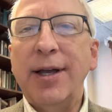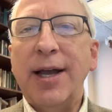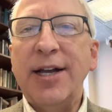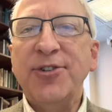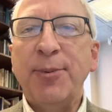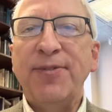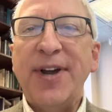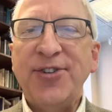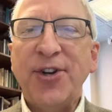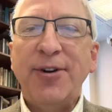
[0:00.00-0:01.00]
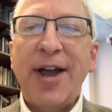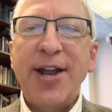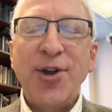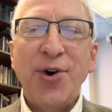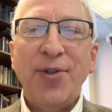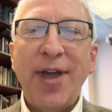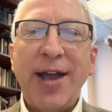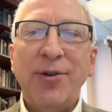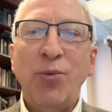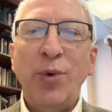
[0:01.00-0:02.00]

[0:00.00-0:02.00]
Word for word: as a professor, I know that